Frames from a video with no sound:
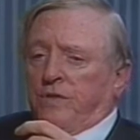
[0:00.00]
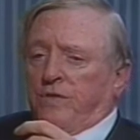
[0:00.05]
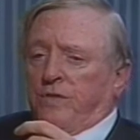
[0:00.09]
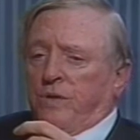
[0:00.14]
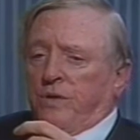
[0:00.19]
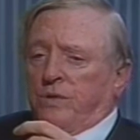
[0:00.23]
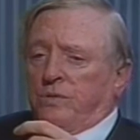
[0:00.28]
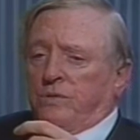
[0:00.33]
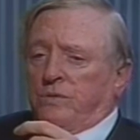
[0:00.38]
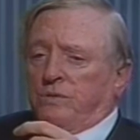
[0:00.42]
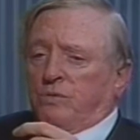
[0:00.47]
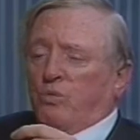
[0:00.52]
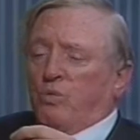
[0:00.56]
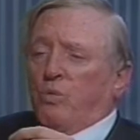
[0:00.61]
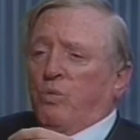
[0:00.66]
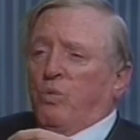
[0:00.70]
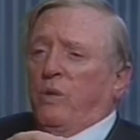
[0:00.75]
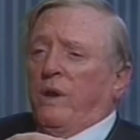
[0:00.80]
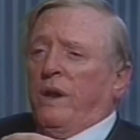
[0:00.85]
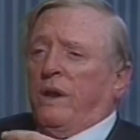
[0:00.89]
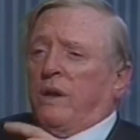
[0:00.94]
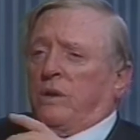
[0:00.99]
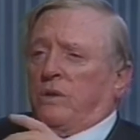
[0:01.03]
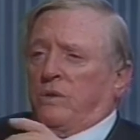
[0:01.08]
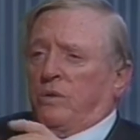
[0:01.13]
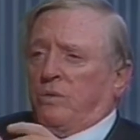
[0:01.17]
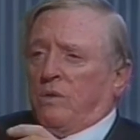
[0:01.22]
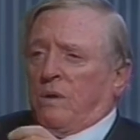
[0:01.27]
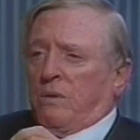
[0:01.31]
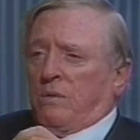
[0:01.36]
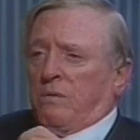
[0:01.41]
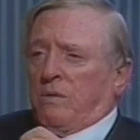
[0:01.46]
first week or
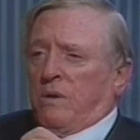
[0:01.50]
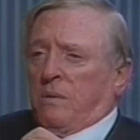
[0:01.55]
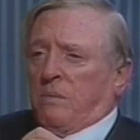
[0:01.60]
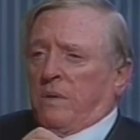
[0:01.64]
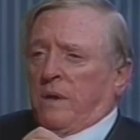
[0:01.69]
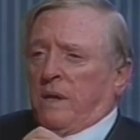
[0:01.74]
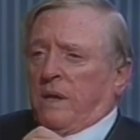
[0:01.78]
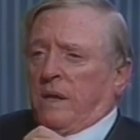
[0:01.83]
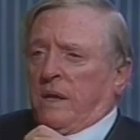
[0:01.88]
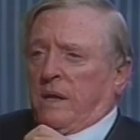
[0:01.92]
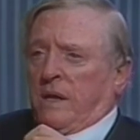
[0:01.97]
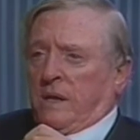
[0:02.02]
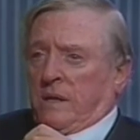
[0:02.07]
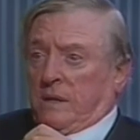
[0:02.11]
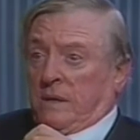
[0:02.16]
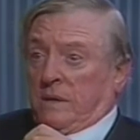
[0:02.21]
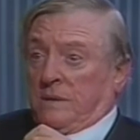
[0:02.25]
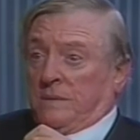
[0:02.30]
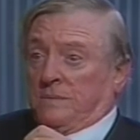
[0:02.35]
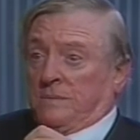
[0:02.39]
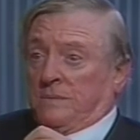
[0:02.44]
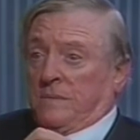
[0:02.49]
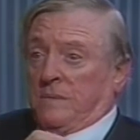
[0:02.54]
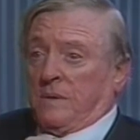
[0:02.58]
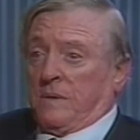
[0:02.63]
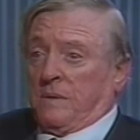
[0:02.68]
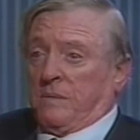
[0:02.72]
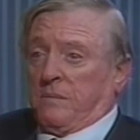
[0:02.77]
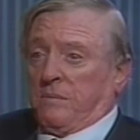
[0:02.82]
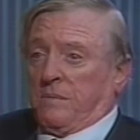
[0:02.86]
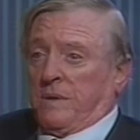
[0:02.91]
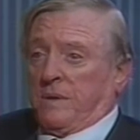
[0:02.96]
two, I would write by hand,
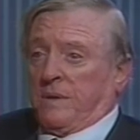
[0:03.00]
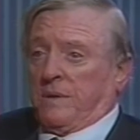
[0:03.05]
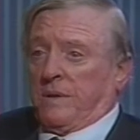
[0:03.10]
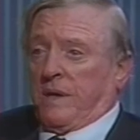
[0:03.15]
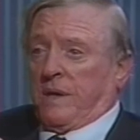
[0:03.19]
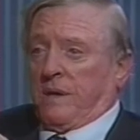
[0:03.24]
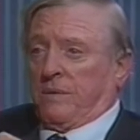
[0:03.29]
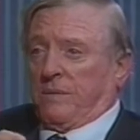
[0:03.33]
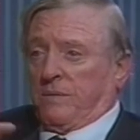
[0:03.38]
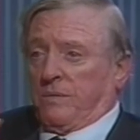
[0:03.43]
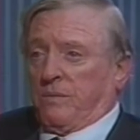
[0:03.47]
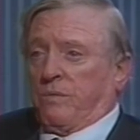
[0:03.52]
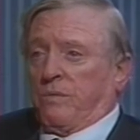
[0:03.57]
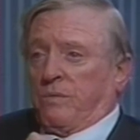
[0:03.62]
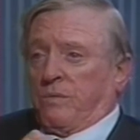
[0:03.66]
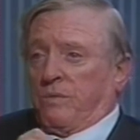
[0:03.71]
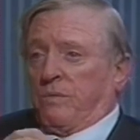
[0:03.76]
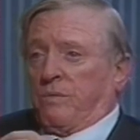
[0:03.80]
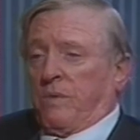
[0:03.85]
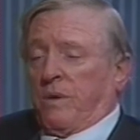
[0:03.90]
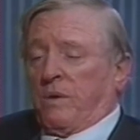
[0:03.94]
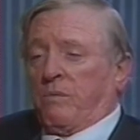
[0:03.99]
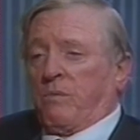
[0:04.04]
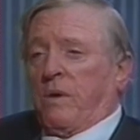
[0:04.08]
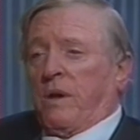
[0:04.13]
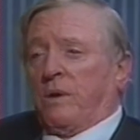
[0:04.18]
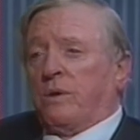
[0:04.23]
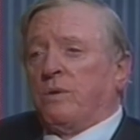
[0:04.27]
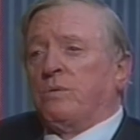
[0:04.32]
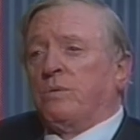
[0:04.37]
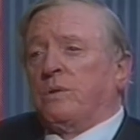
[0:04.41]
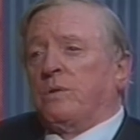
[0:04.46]
but then went
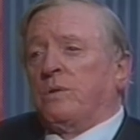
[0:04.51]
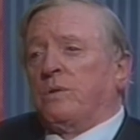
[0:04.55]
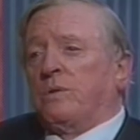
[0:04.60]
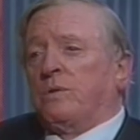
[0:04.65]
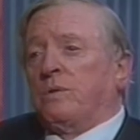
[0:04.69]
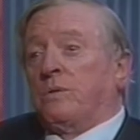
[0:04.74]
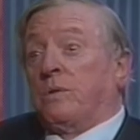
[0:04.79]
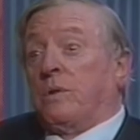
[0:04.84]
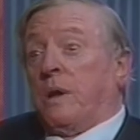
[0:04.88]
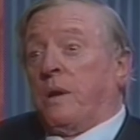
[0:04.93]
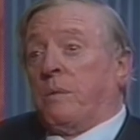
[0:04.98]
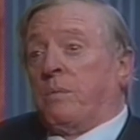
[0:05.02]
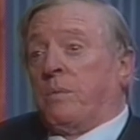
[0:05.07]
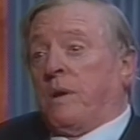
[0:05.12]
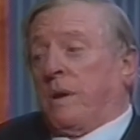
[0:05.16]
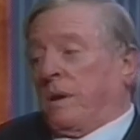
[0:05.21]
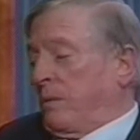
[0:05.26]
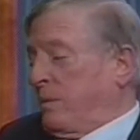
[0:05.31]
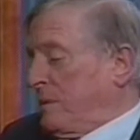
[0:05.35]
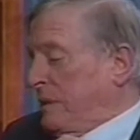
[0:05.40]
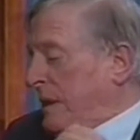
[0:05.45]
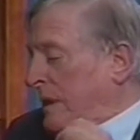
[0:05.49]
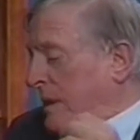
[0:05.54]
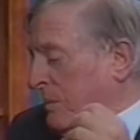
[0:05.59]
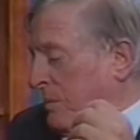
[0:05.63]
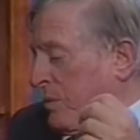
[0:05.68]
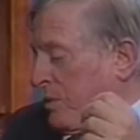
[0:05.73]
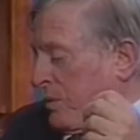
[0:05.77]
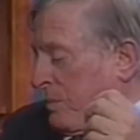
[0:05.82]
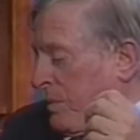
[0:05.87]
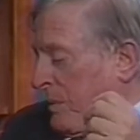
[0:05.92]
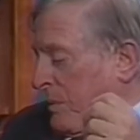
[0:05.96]
right to a, to a typewriter, which I think
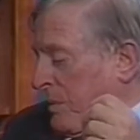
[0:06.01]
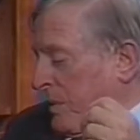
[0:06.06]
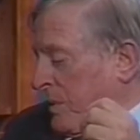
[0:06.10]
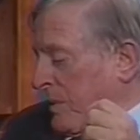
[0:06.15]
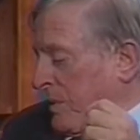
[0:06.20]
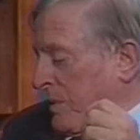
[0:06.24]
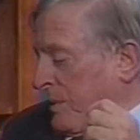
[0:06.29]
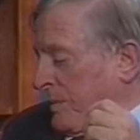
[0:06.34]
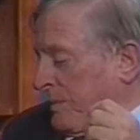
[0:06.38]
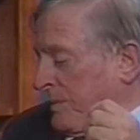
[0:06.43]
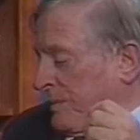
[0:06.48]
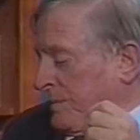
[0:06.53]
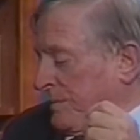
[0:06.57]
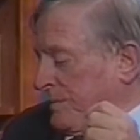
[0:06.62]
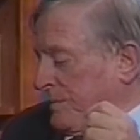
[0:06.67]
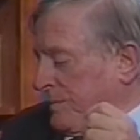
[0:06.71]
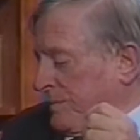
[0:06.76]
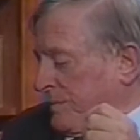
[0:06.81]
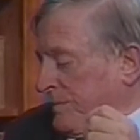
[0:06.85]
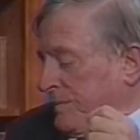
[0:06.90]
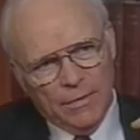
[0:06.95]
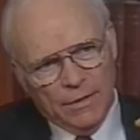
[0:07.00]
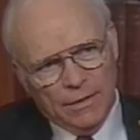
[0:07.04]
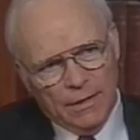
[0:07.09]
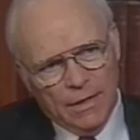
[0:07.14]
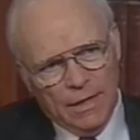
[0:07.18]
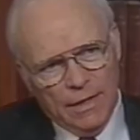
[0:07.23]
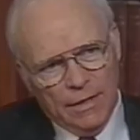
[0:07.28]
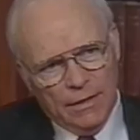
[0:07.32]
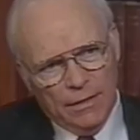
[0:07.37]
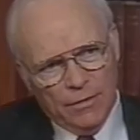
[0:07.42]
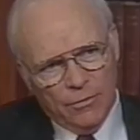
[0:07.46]
most people do. What time of
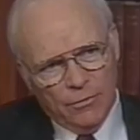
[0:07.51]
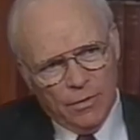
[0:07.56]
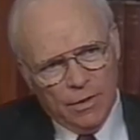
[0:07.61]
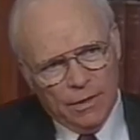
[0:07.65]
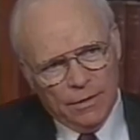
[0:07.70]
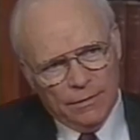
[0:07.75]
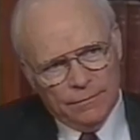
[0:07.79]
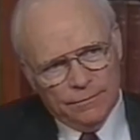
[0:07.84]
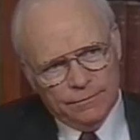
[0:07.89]
day do you write?